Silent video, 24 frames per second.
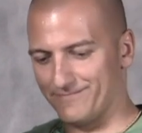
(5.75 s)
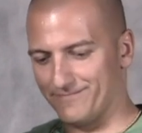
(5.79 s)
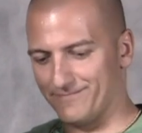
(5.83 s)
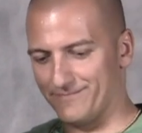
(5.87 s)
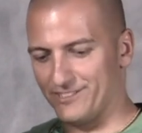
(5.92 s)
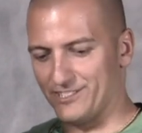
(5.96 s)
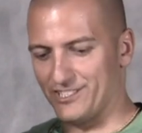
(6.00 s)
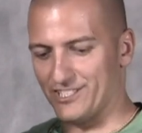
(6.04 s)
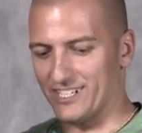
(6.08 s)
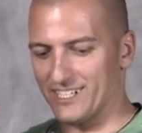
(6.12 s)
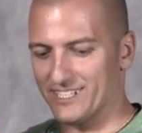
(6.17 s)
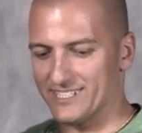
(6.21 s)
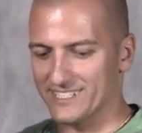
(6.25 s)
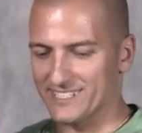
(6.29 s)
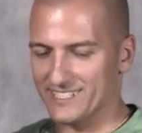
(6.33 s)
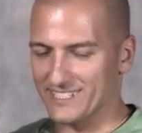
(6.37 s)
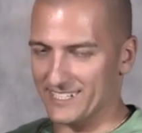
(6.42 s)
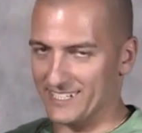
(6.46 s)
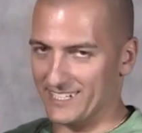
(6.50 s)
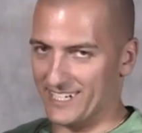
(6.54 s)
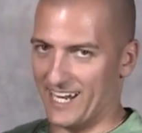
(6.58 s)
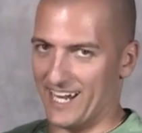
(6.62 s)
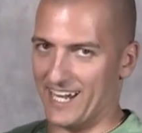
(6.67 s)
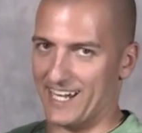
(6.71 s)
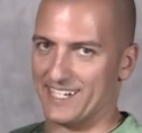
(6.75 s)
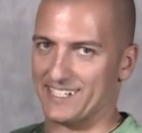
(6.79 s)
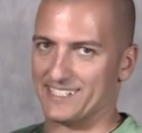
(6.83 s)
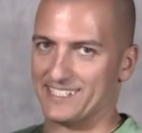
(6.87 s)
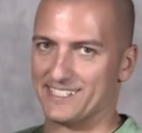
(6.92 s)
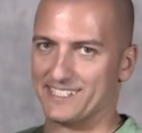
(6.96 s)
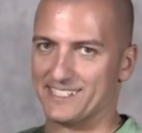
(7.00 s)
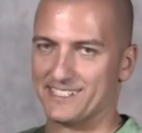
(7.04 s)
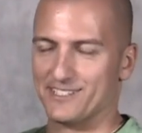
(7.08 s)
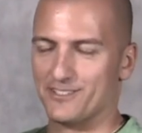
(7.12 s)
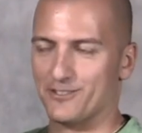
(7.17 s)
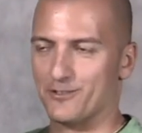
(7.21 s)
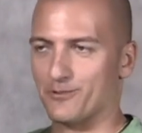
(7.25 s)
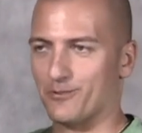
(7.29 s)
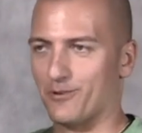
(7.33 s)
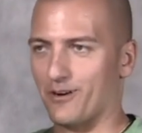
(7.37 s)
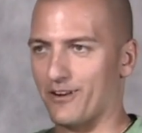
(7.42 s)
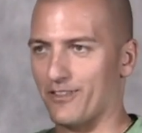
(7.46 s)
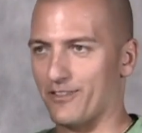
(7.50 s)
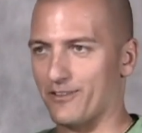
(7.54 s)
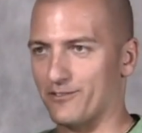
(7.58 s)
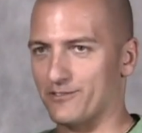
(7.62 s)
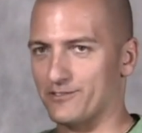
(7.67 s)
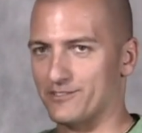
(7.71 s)
just in case you're one of
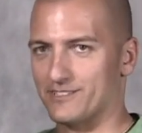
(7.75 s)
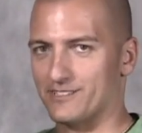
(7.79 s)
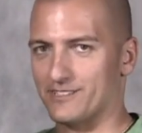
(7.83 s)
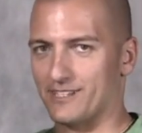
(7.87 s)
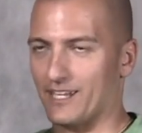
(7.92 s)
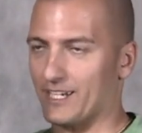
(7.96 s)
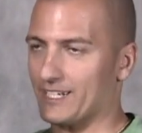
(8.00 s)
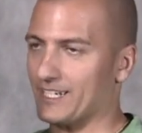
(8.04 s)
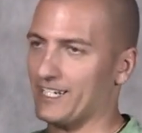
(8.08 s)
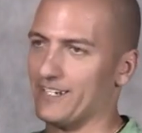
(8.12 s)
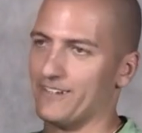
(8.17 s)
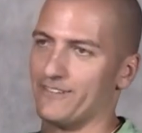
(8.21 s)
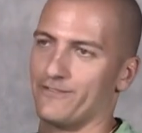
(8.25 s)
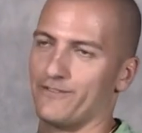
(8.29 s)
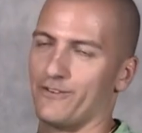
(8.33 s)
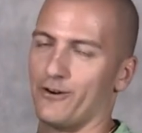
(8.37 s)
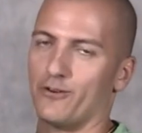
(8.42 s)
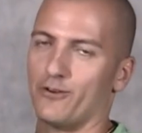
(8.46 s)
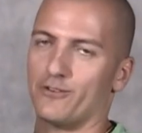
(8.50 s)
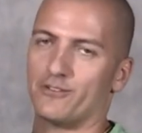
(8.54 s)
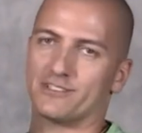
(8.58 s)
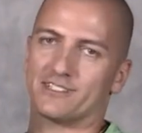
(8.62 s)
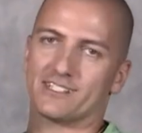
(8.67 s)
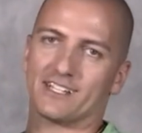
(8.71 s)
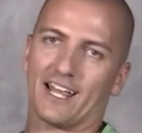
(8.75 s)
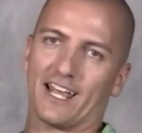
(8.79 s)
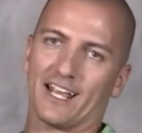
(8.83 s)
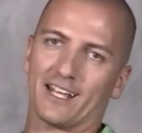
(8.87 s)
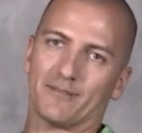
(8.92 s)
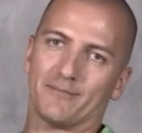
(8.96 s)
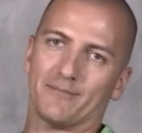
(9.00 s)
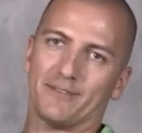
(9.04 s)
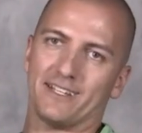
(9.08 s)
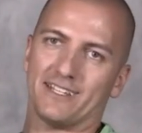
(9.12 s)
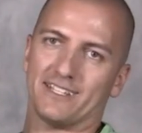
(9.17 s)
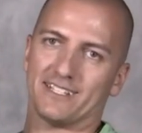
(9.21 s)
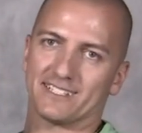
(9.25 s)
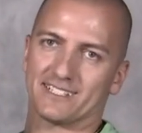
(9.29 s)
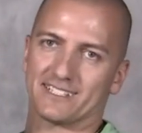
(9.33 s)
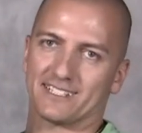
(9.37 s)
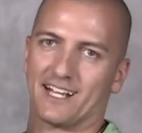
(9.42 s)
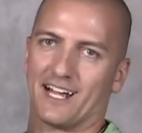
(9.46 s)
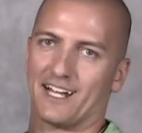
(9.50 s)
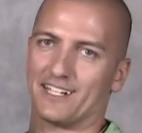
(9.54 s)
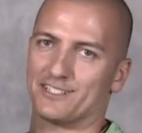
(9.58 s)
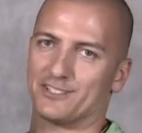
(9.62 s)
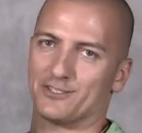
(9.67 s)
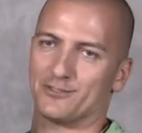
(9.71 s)
those lucky folks like me that's
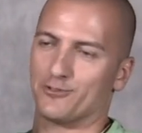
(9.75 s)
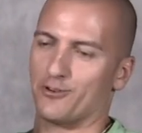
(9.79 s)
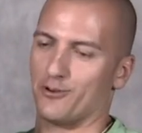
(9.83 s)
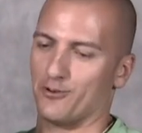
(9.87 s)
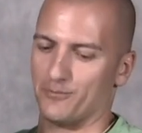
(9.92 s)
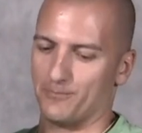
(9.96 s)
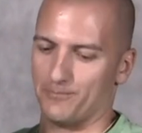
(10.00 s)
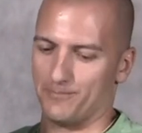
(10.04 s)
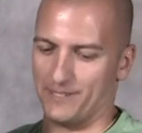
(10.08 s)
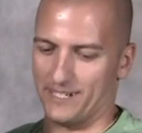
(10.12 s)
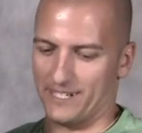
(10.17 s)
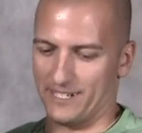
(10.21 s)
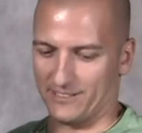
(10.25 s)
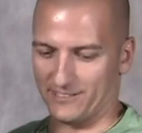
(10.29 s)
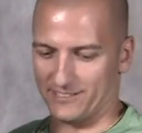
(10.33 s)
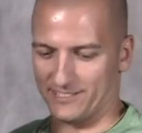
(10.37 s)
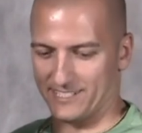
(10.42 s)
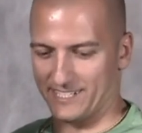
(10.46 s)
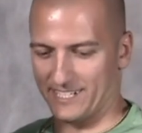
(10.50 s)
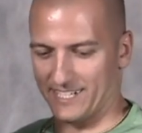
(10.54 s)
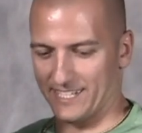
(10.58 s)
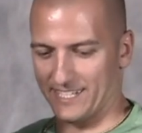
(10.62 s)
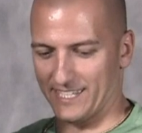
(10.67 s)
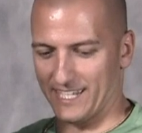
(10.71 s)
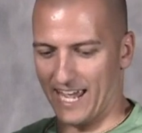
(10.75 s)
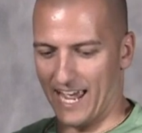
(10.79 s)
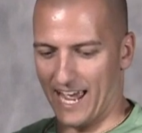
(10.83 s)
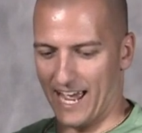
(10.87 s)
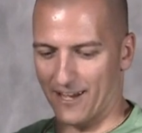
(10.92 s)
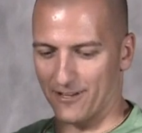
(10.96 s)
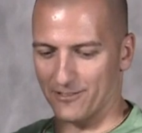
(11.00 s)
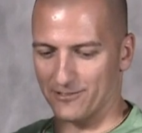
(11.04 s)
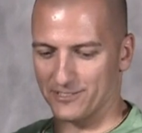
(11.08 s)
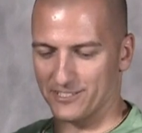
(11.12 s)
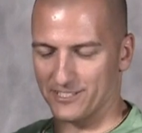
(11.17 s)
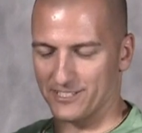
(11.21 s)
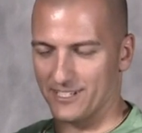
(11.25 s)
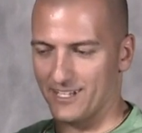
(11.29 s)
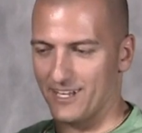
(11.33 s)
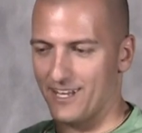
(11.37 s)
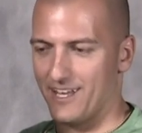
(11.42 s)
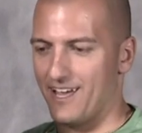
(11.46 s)
got your own PLC in the house